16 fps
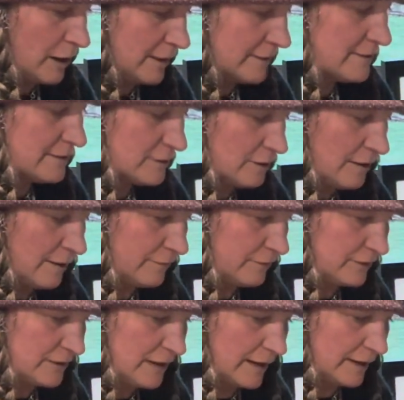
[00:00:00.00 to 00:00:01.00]
I still have a
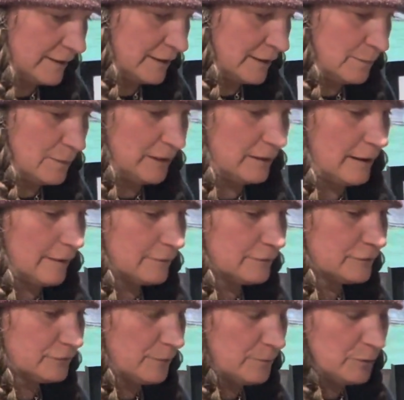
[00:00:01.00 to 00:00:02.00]
tiny bit
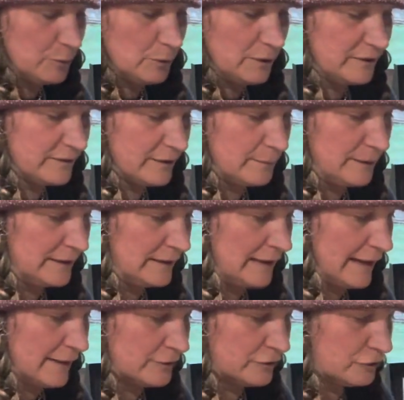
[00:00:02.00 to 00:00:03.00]
left from the ones I made
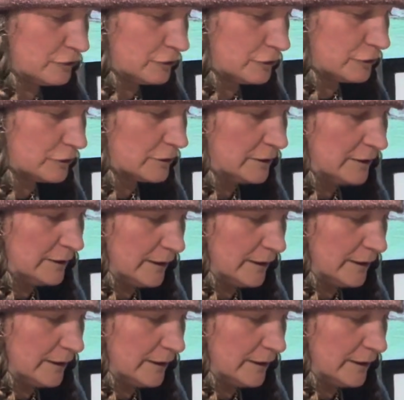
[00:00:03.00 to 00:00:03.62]
last year,